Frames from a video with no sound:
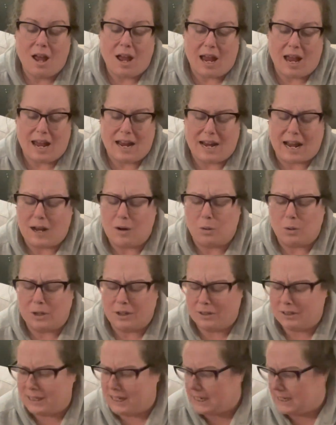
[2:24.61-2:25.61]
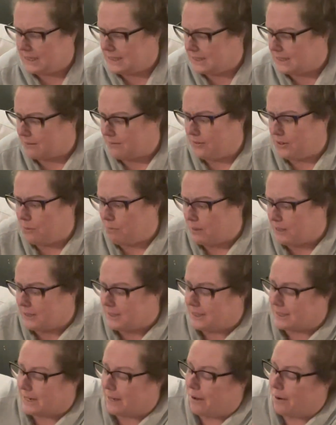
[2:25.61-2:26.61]
And I ordered these a few
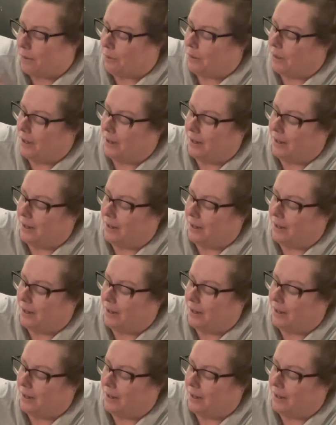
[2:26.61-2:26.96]
months ago.